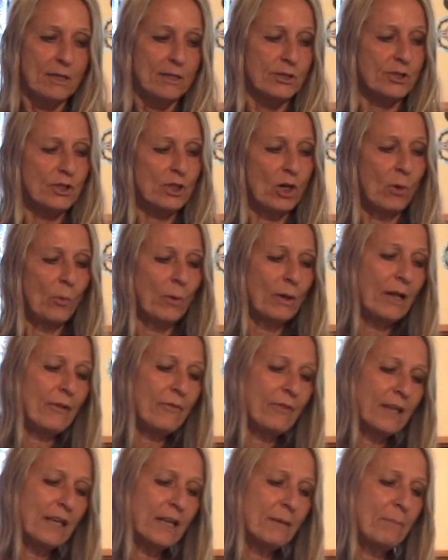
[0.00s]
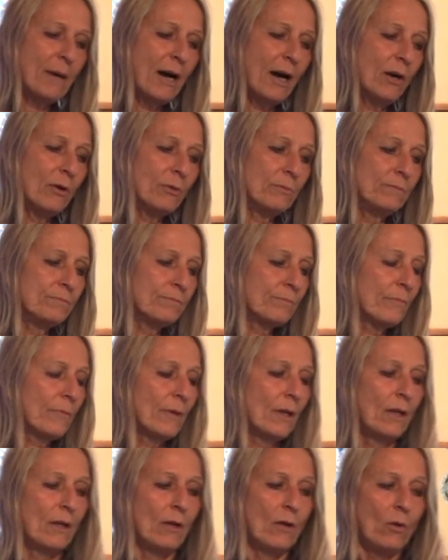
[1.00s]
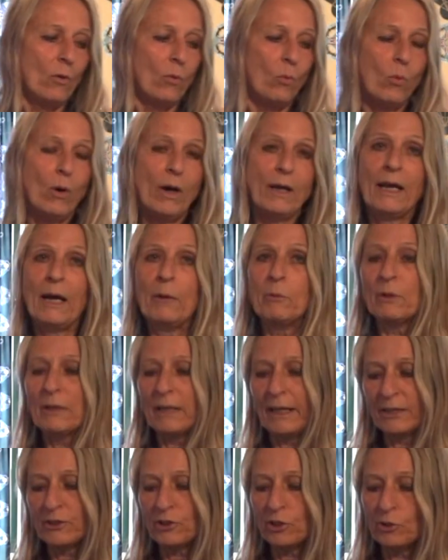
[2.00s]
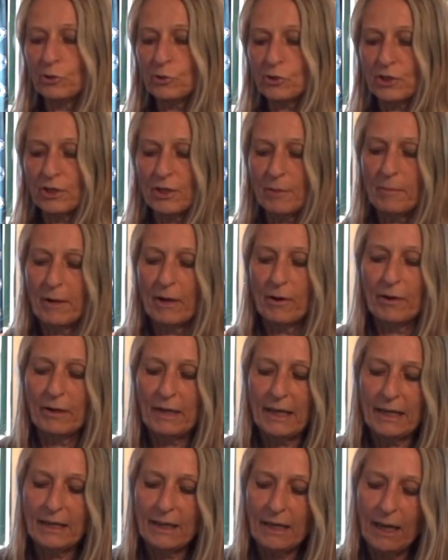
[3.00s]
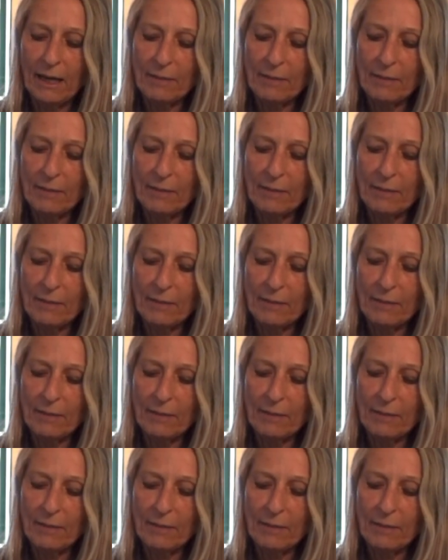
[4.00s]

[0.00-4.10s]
So when I think about what I would like to use in the marinade,